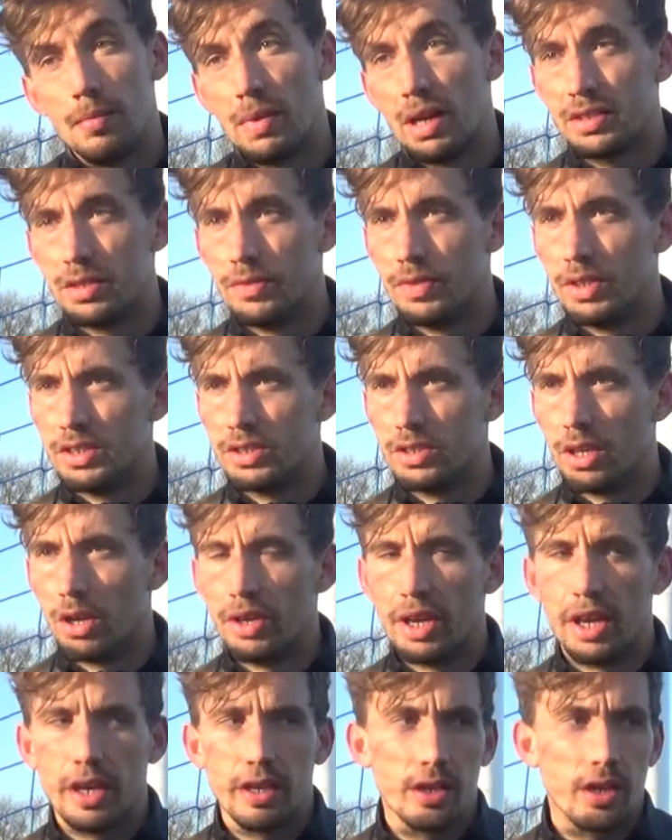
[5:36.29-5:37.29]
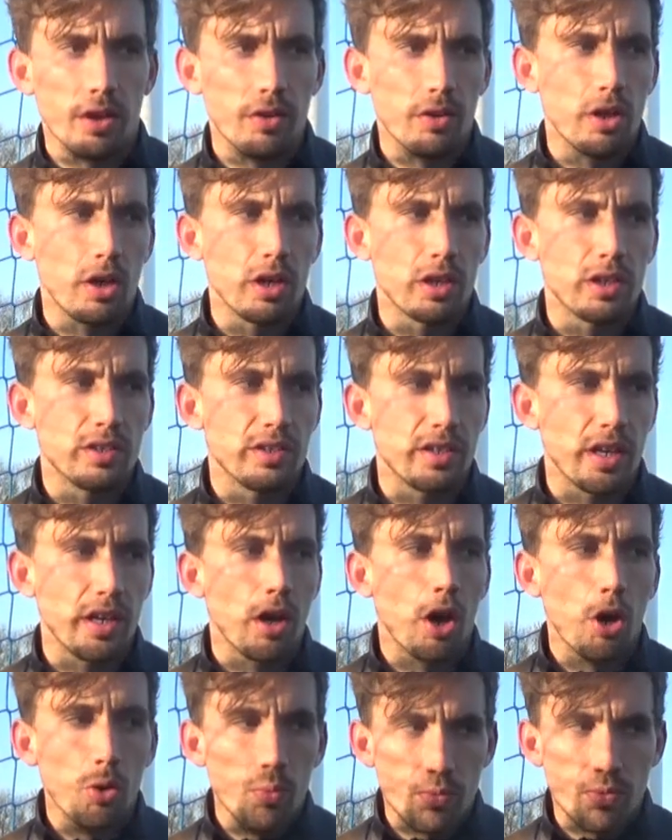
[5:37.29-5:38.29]
Massively so, yeah. You know, and like I say,
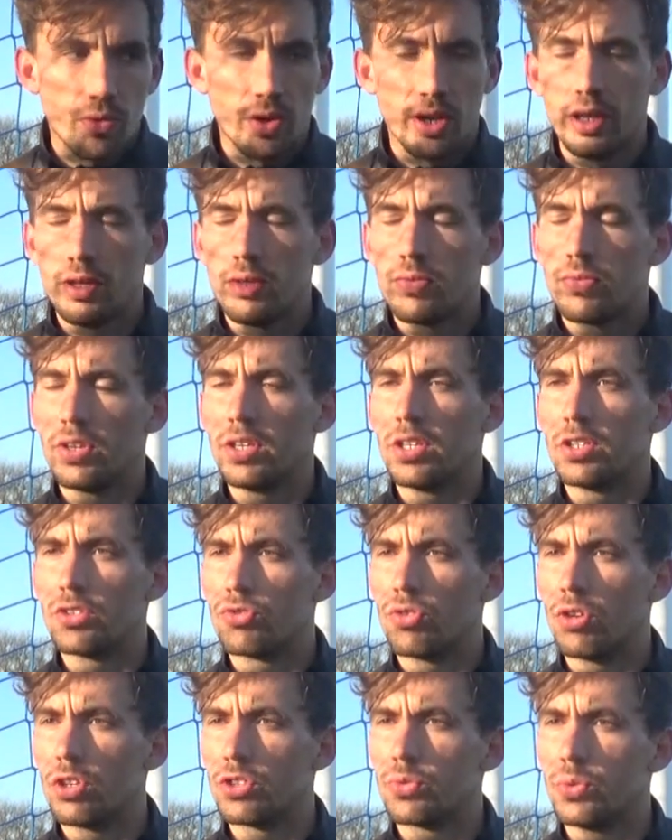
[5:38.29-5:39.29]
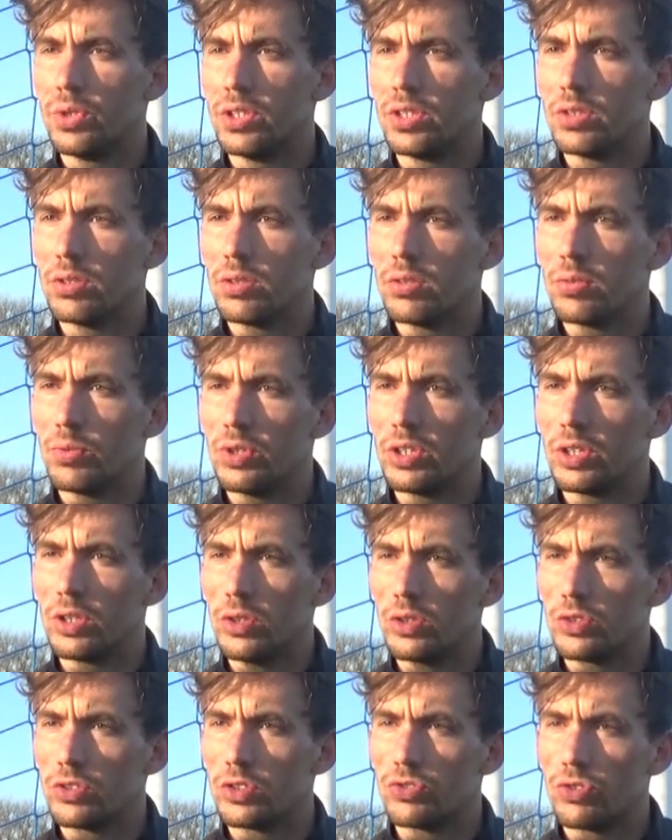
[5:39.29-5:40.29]
hopefully, fingers crossed, we can
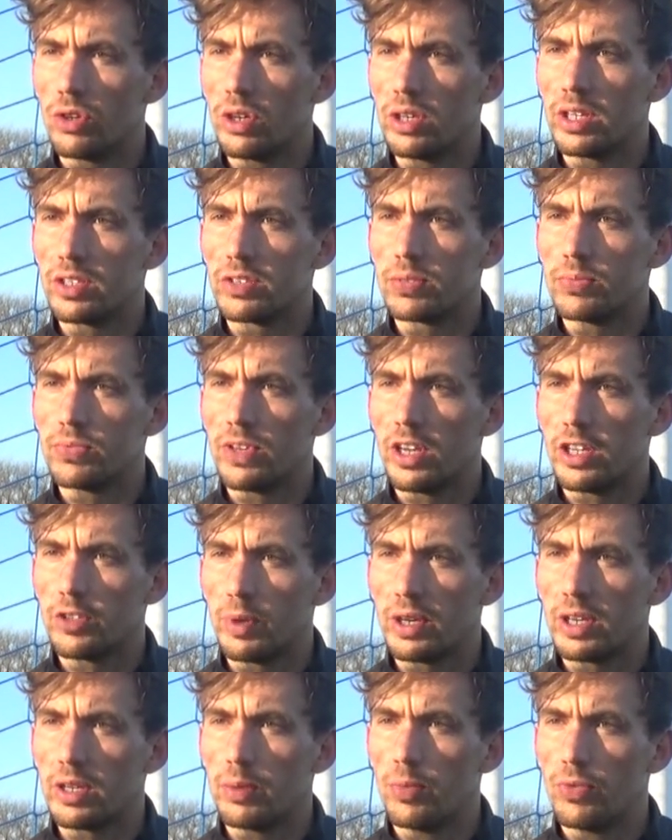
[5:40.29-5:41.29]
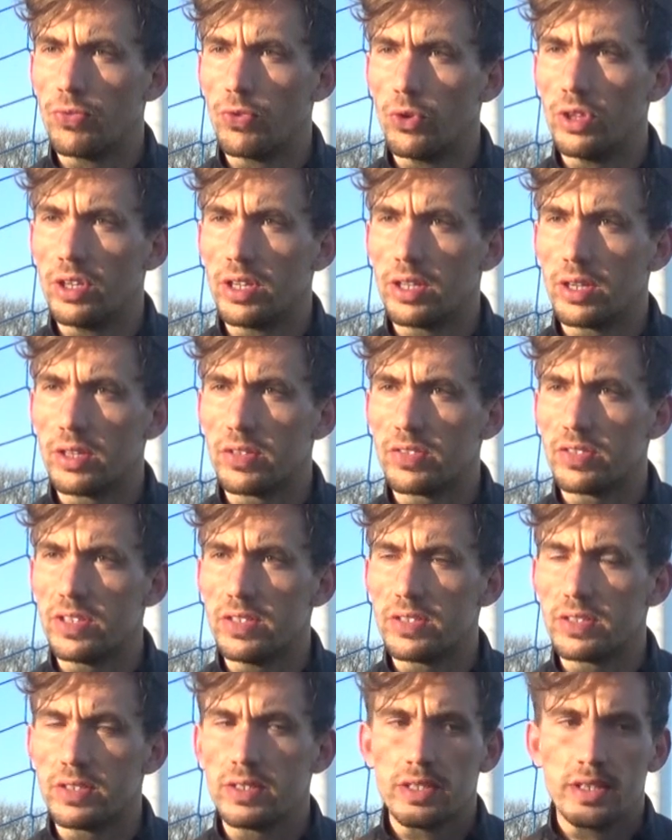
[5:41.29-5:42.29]
look to try and get some fans back in before the end of the
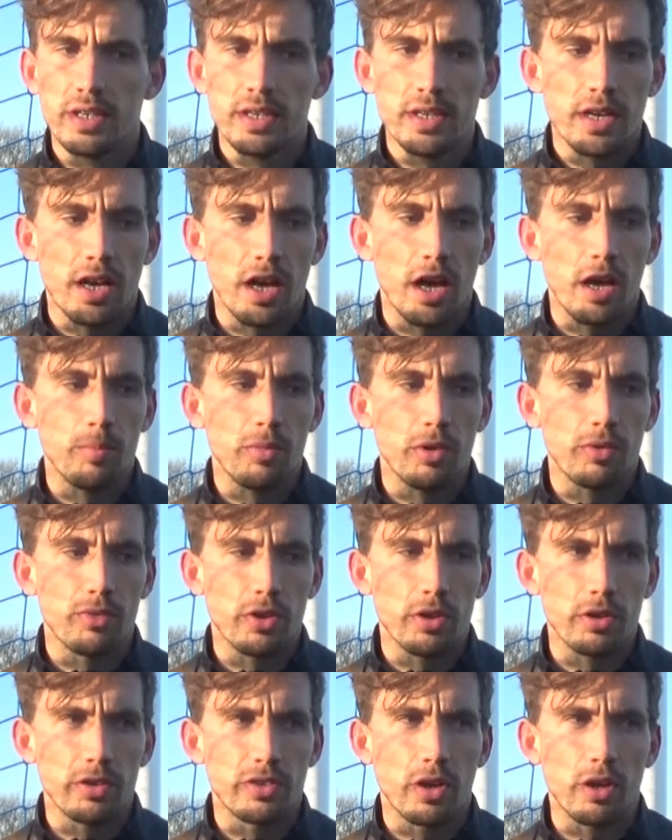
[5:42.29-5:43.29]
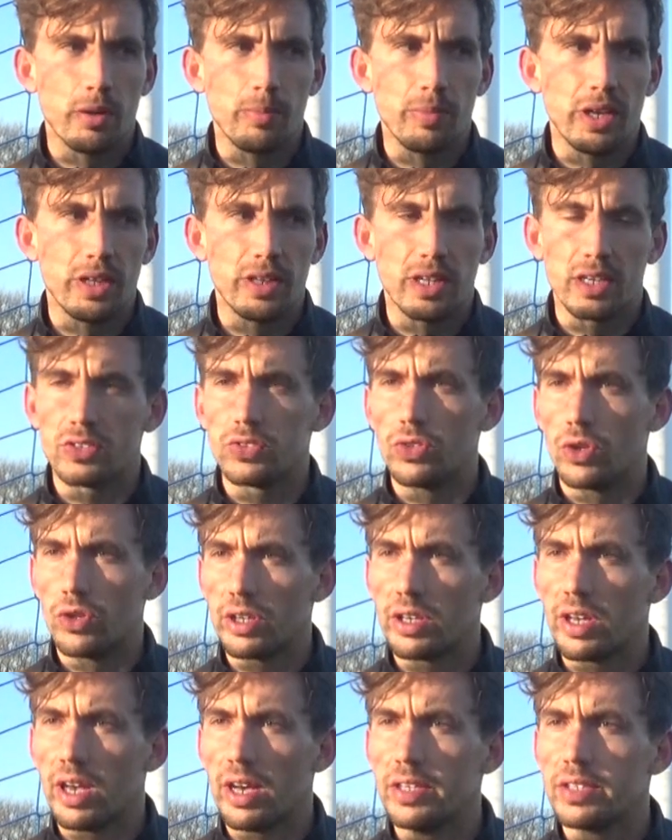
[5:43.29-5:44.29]
season. But for the time being, that's not
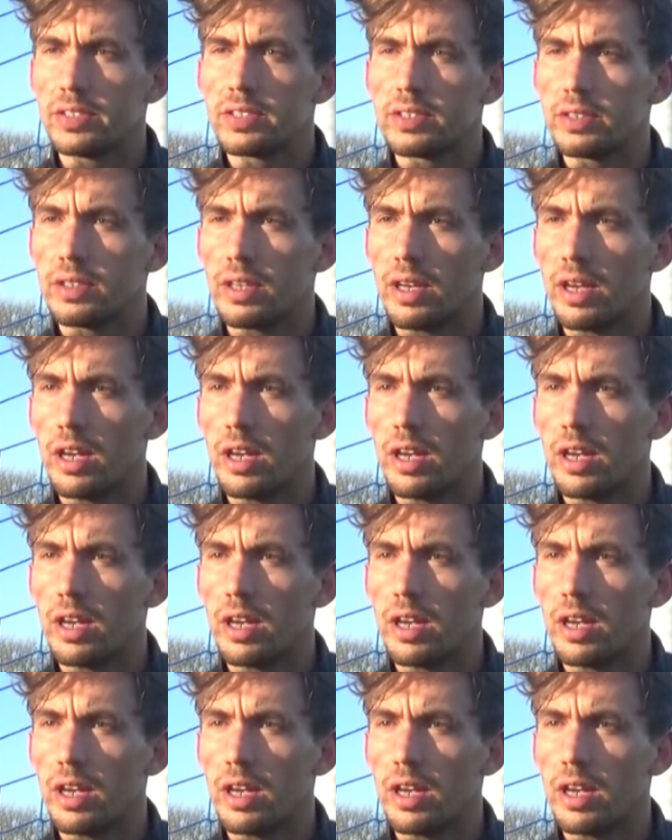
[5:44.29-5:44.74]
the case.